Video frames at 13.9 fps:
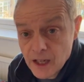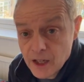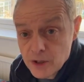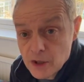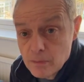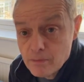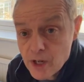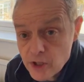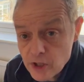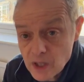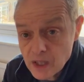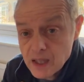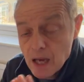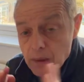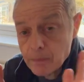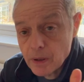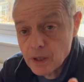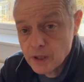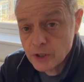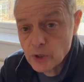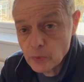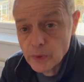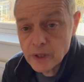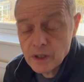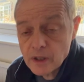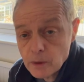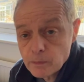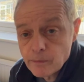is to measure the gap in the
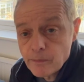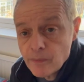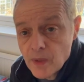window,